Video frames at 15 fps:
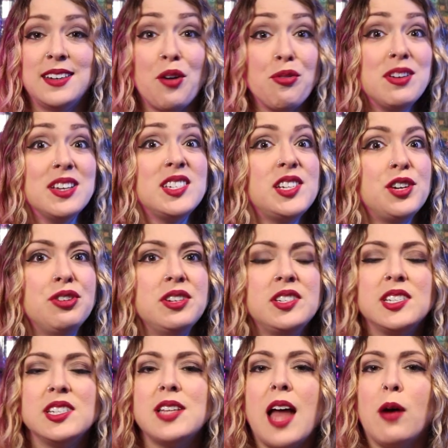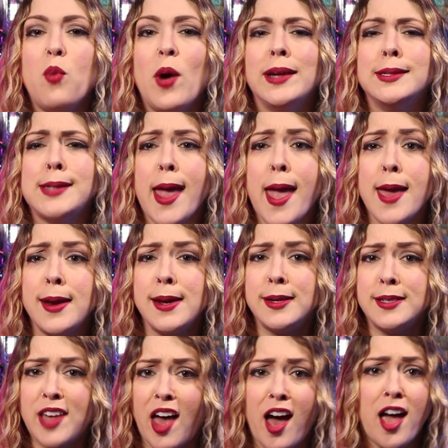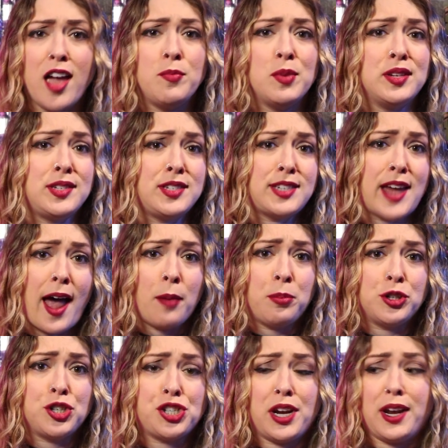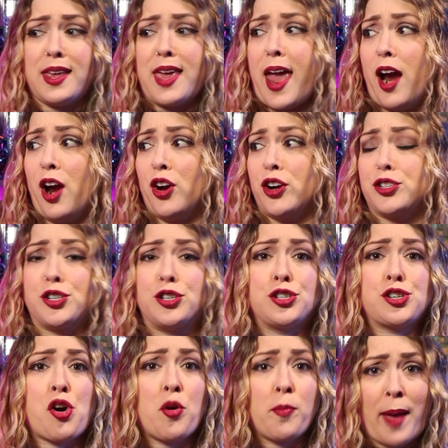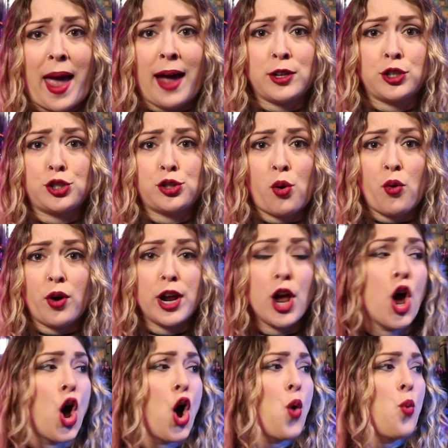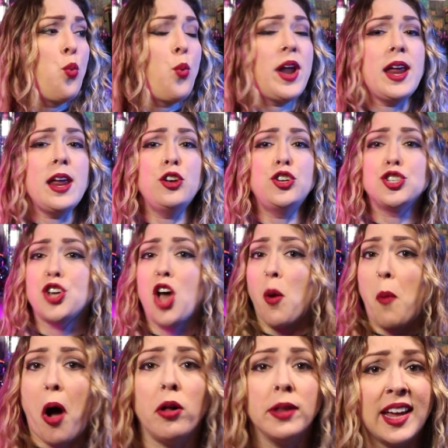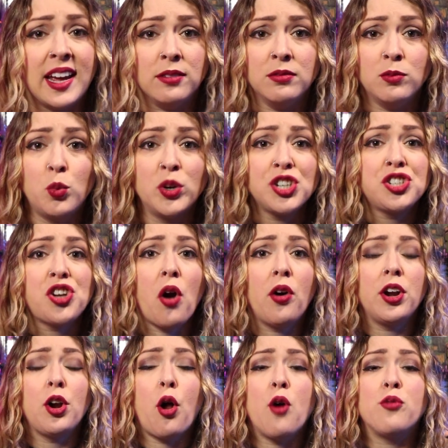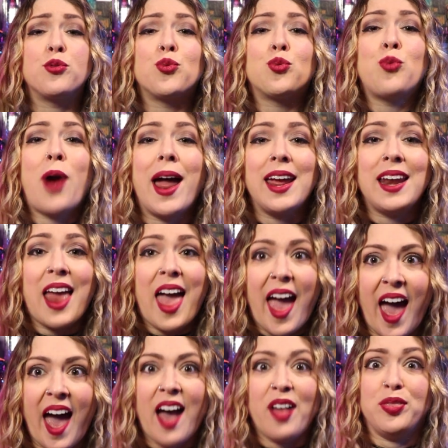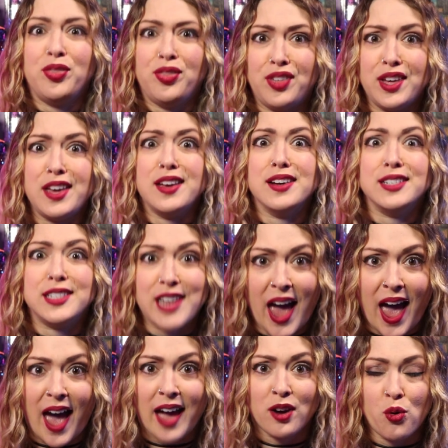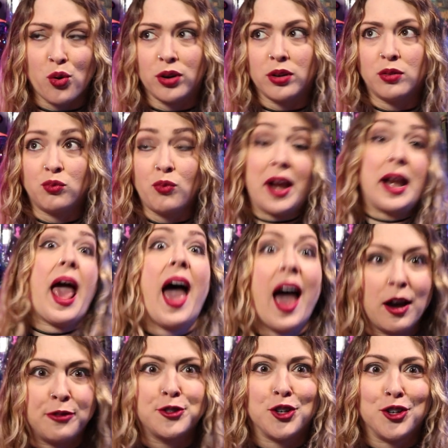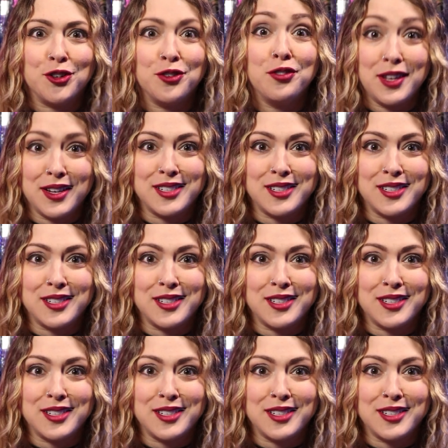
Now, this series does not waste any time establishing characters or backstory. We just go all in. We're starting off right at the attack, or right after the